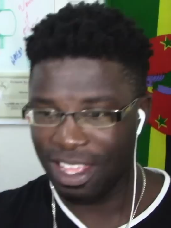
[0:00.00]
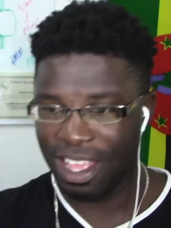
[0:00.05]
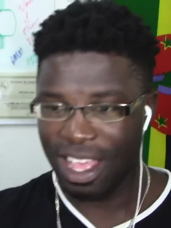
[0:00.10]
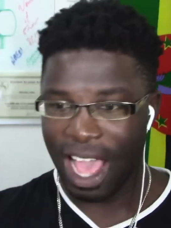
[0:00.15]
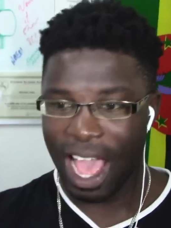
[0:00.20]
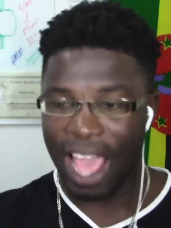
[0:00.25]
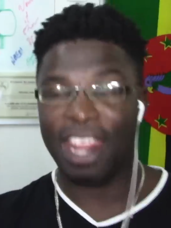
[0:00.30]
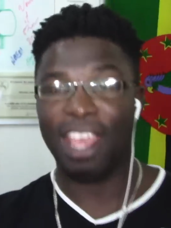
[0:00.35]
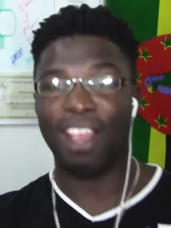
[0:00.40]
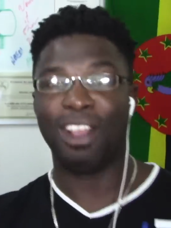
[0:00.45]

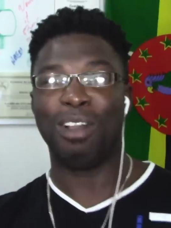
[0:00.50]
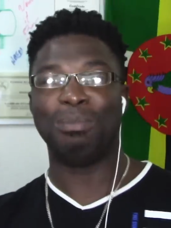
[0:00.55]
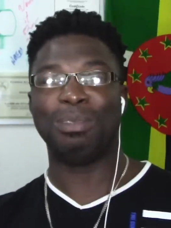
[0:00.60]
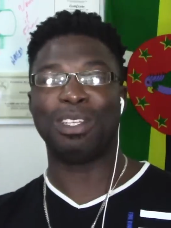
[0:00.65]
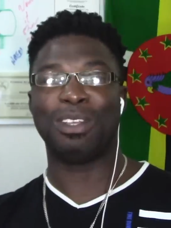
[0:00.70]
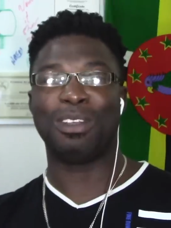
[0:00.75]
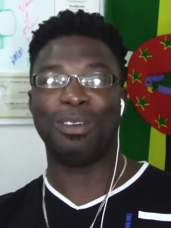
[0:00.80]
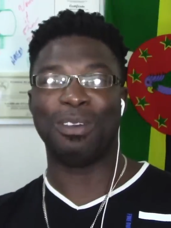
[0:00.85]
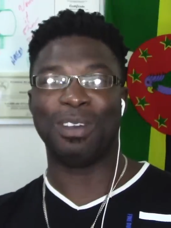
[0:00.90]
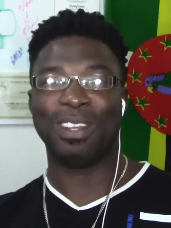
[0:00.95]
And here comes
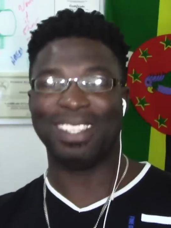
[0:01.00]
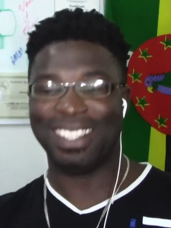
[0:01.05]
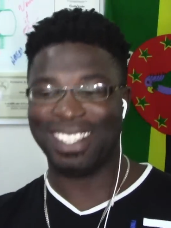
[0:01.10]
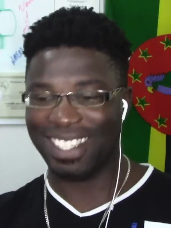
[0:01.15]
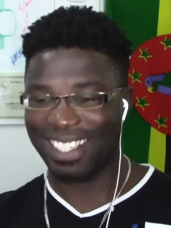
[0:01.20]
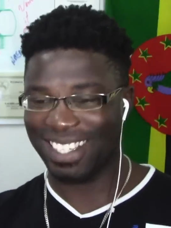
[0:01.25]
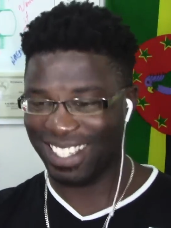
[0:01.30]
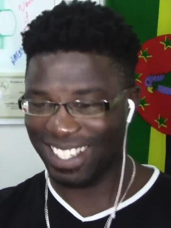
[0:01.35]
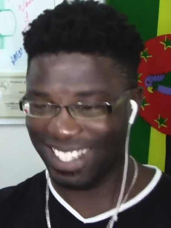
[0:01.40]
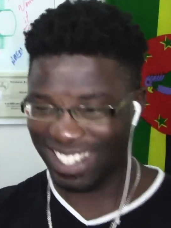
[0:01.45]
the
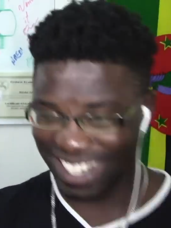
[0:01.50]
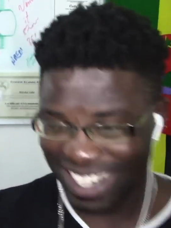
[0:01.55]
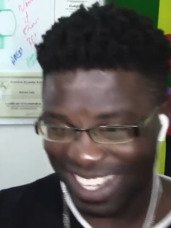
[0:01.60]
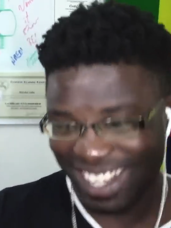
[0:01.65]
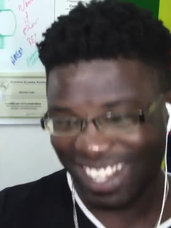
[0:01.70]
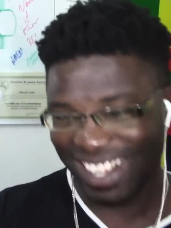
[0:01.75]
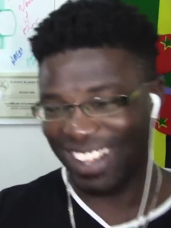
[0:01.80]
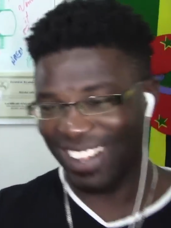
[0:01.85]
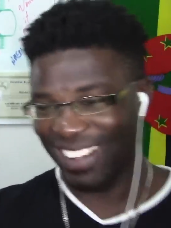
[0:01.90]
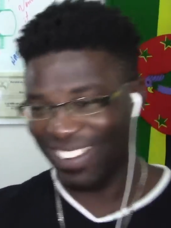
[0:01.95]
chorus.
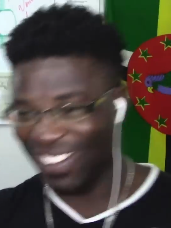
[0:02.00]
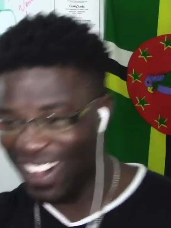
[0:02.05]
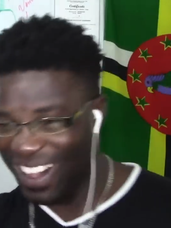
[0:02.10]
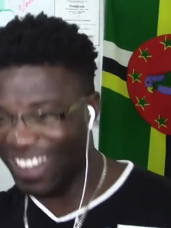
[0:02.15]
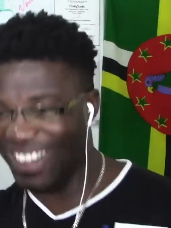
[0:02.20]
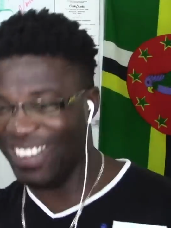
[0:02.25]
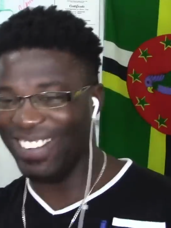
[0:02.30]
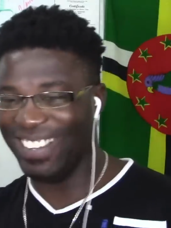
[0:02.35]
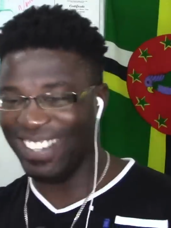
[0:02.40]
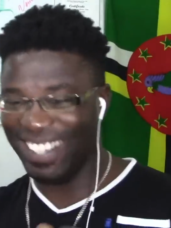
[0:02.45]

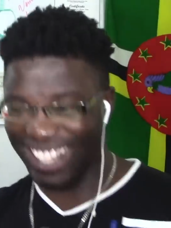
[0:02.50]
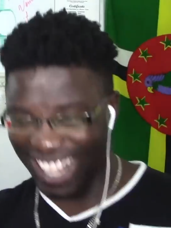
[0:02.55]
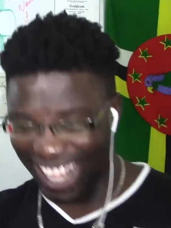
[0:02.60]
Woo!